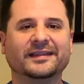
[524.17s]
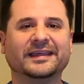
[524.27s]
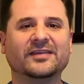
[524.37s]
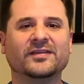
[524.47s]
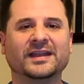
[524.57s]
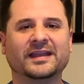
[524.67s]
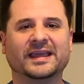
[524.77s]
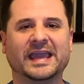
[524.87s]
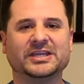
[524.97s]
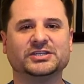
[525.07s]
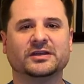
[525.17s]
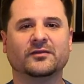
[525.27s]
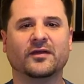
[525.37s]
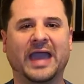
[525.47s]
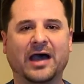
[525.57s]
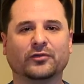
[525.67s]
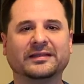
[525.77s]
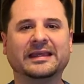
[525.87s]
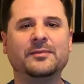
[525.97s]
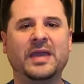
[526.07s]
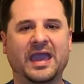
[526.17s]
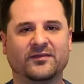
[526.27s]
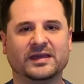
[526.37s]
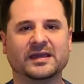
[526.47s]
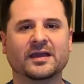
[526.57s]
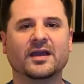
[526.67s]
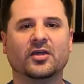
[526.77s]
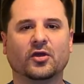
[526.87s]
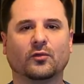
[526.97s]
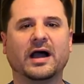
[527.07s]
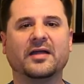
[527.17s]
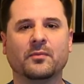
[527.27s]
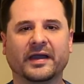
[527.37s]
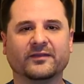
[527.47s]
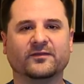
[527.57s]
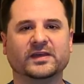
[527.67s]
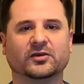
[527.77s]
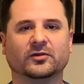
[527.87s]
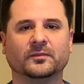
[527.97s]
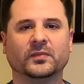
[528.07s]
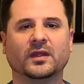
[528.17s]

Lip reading: to give an indication of how tip heavy the rod might feel.